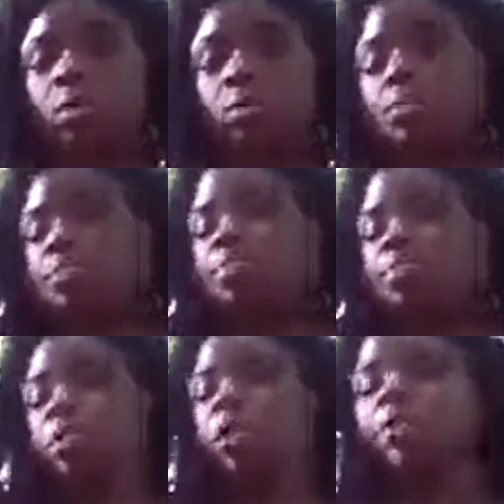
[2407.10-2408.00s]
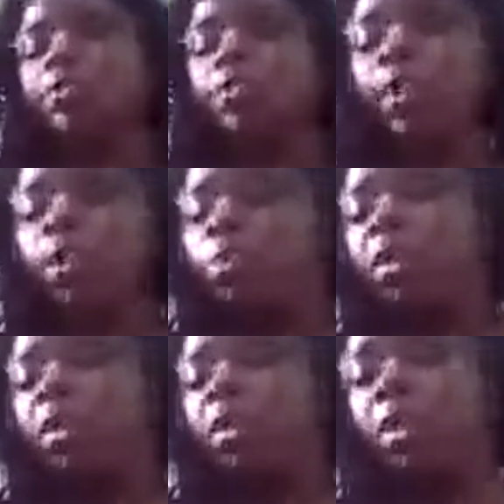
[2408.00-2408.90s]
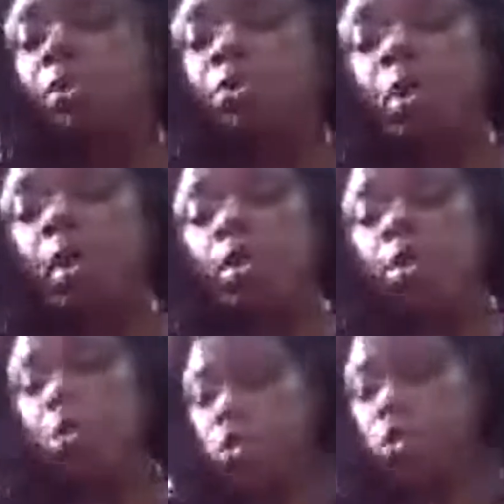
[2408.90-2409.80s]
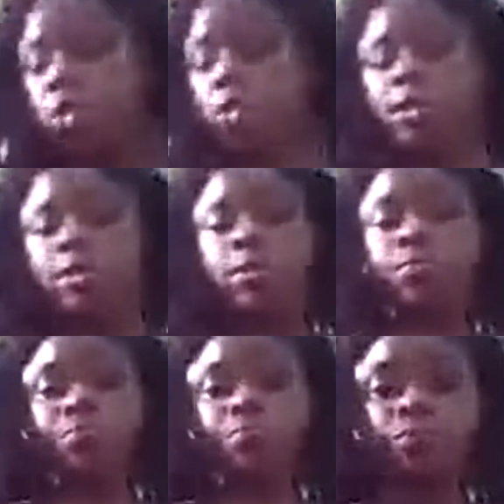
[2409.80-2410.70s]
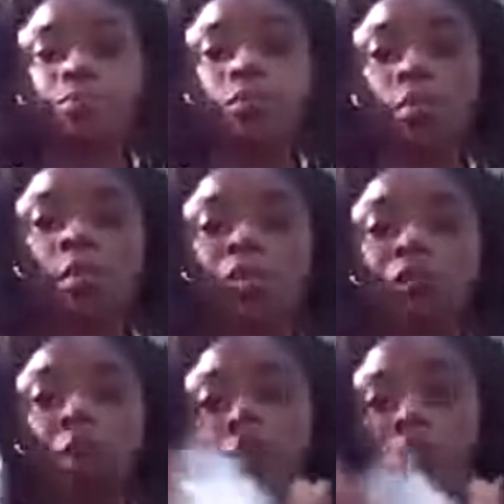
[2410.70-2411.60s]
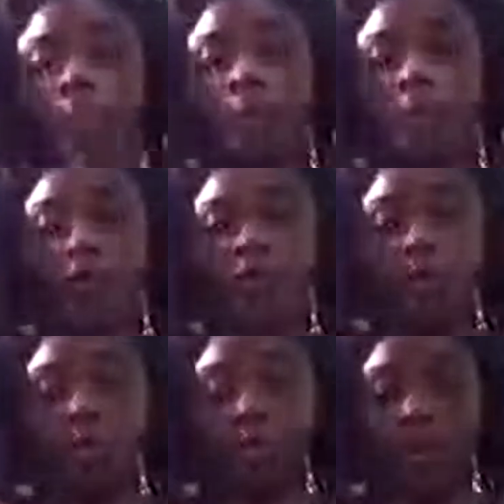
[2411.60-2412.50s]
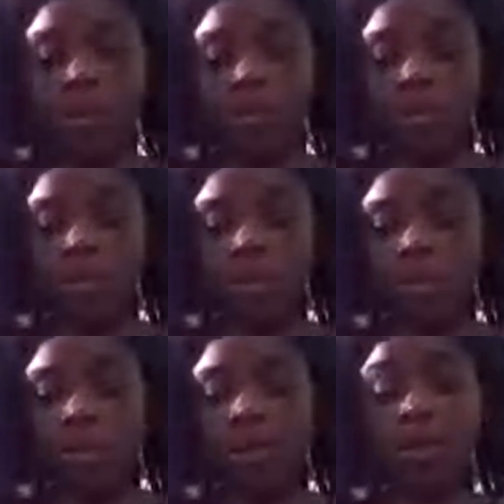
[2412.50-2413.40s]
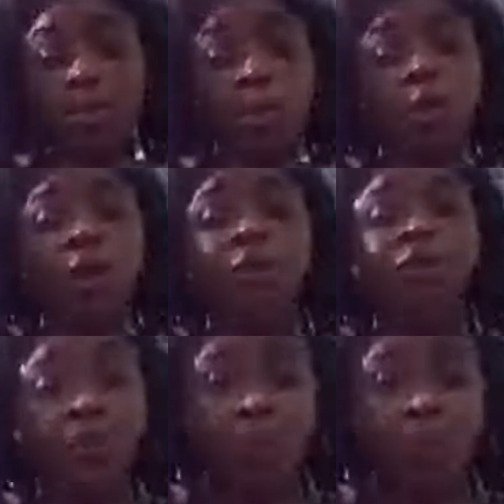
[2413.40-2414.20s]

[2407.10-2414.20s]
Excuse me, I just got that. Yeah, so don't let anybody tell you you can't get your nutrients from fruits and vegetables and stuff like that.